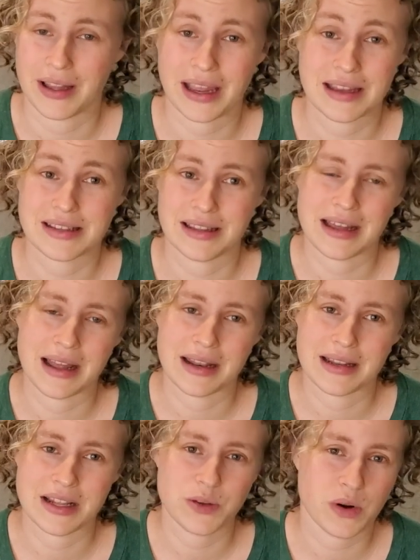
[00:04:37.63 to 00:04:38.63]
Like I said,
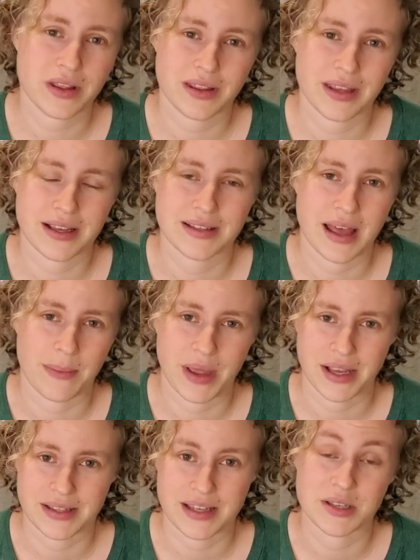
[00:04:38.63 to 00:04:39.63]
that's one of the things that
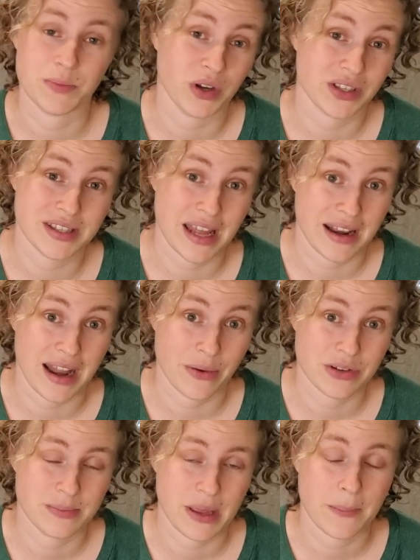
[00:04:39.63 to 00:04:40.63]
makes this book stand
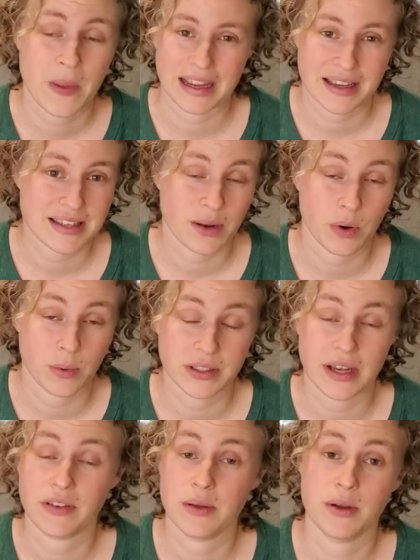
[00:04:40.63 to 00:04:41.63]
out to me. Like I said, we will
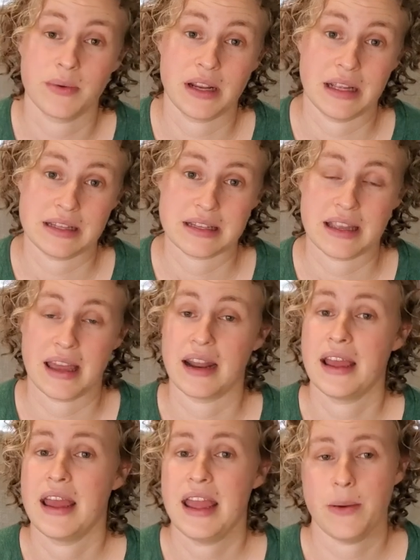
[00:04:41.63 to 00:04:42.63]
definitely be reading this again.